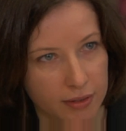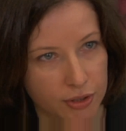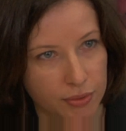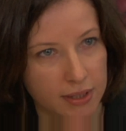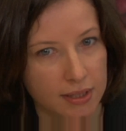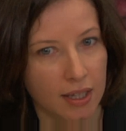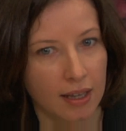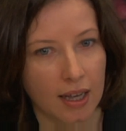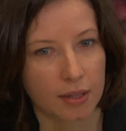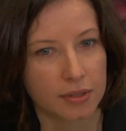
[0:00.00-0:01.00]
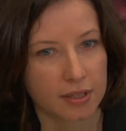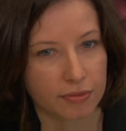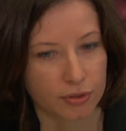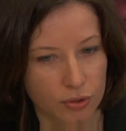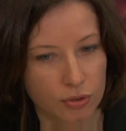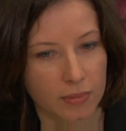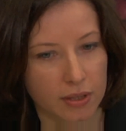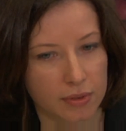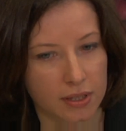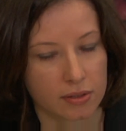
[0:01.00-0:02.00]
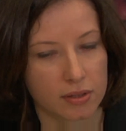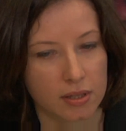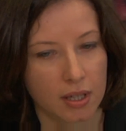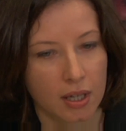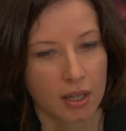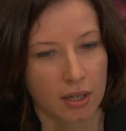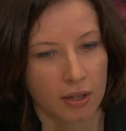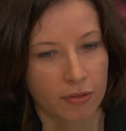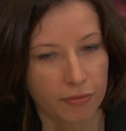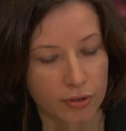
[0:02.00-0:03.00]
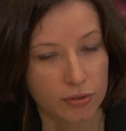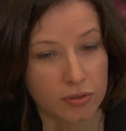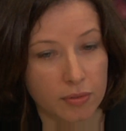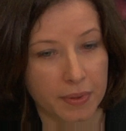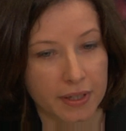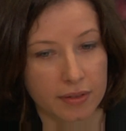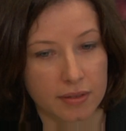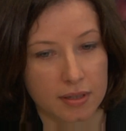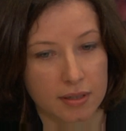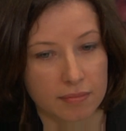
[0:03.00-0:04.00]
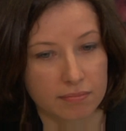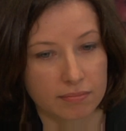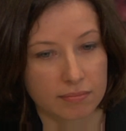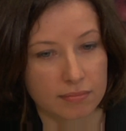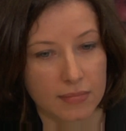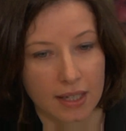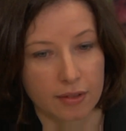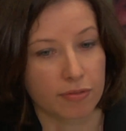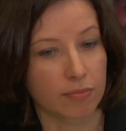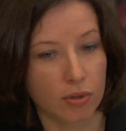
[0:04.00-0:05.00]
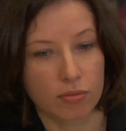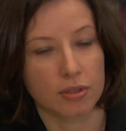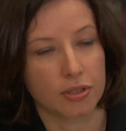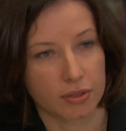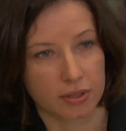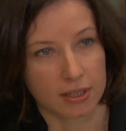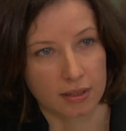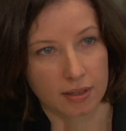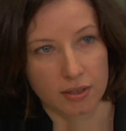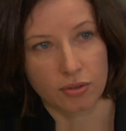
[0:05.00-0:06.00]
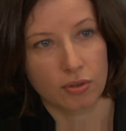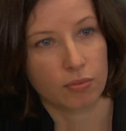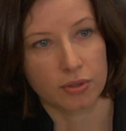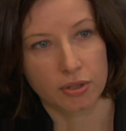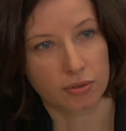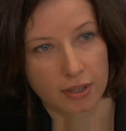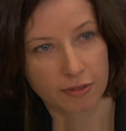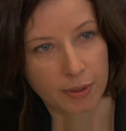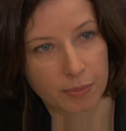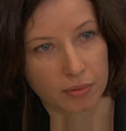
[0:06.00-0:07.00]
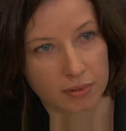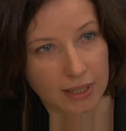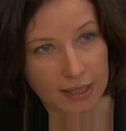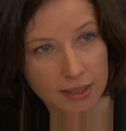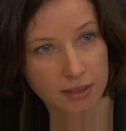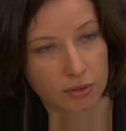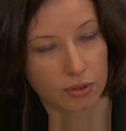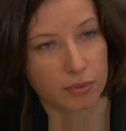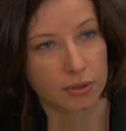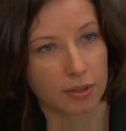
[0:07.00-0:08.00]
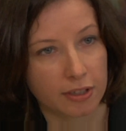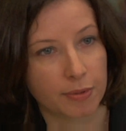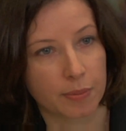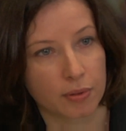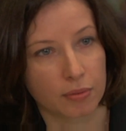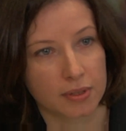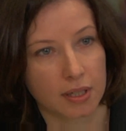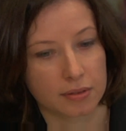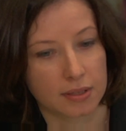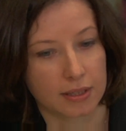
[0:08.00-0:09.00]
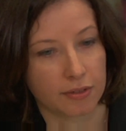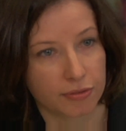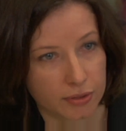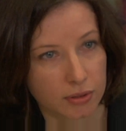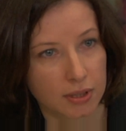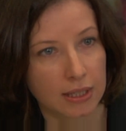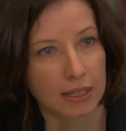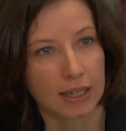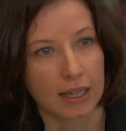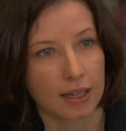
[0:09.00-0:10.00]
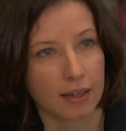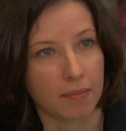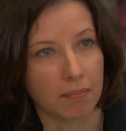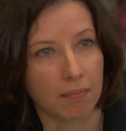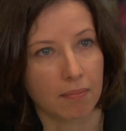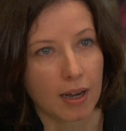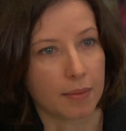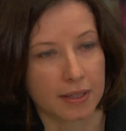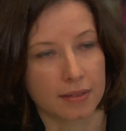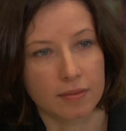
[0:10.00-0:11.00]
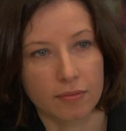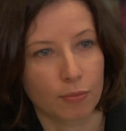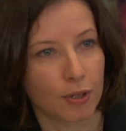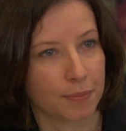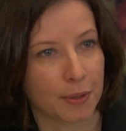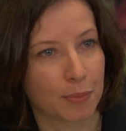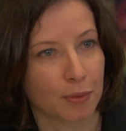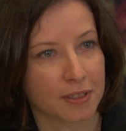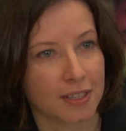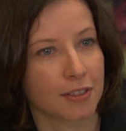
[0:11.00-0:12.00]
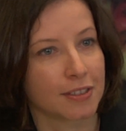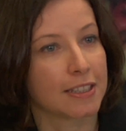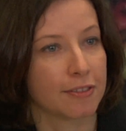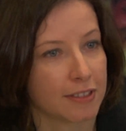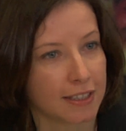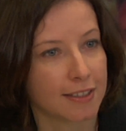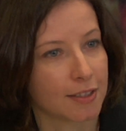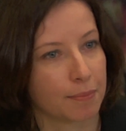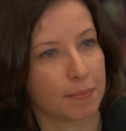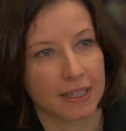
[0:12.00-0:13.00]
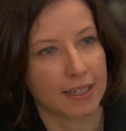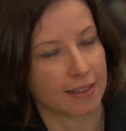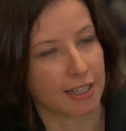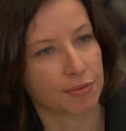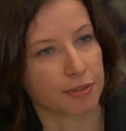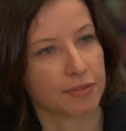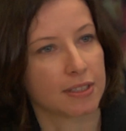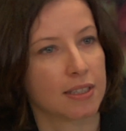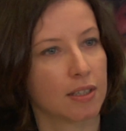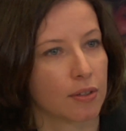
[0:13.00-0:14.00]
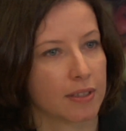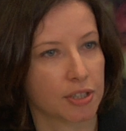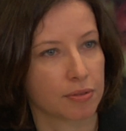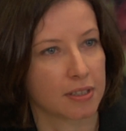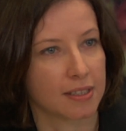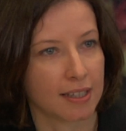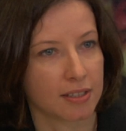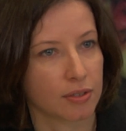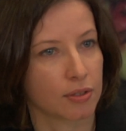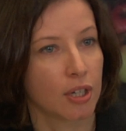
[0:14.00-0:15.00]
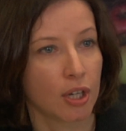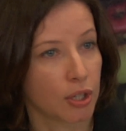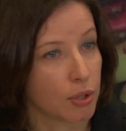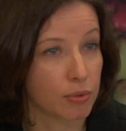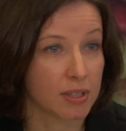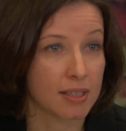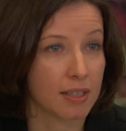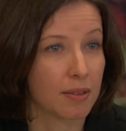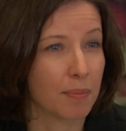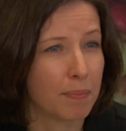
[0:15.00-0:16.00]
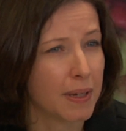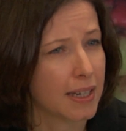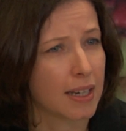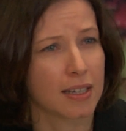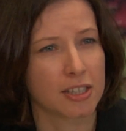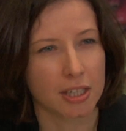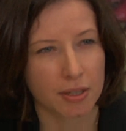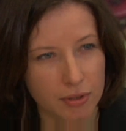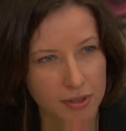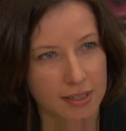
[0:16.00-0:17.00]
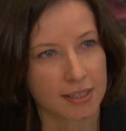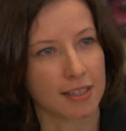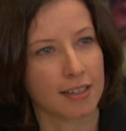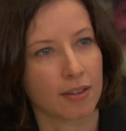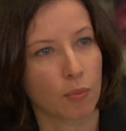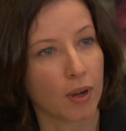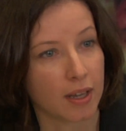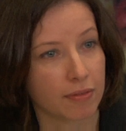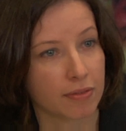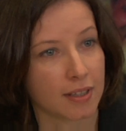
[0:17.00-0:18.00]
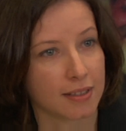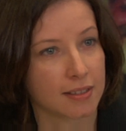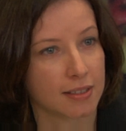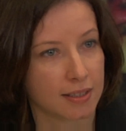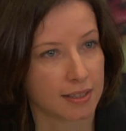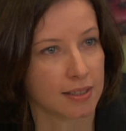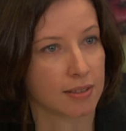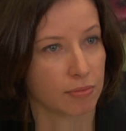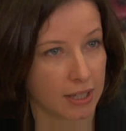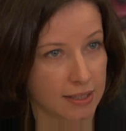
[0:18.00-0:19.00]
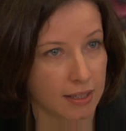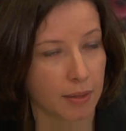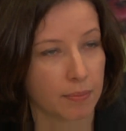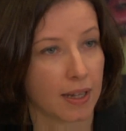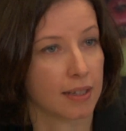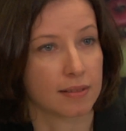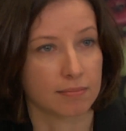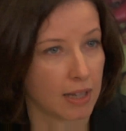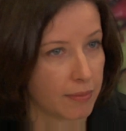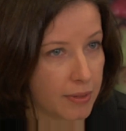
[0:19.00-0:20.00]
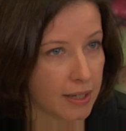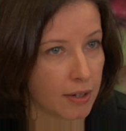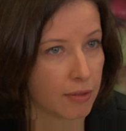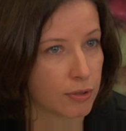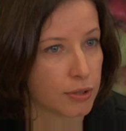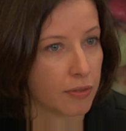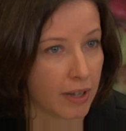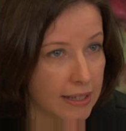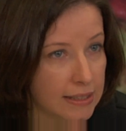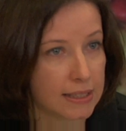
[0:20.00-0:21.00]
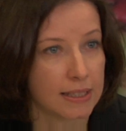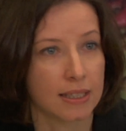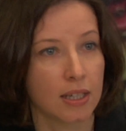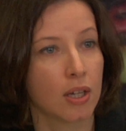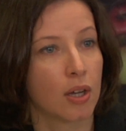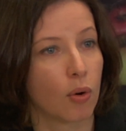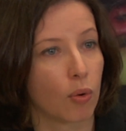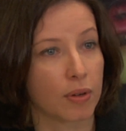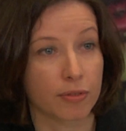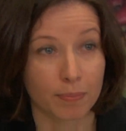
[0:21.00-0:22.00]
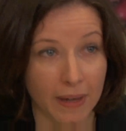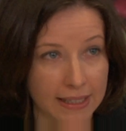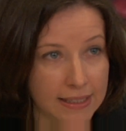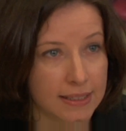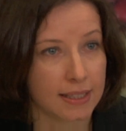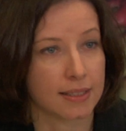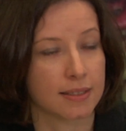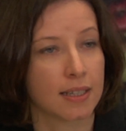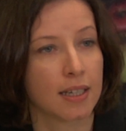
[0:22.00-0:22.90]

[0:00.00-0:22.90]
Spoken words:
countries, I would say for two main reasons. First, because it's kind of moral duty that you don't want to leave people die, you don't want to leave people without any food. When people see on TV some big catastrophe or natural disaster, you would see the big generosity wave that this is raising up, like I'm thinking, of course, of Haiti, or even Pakistan,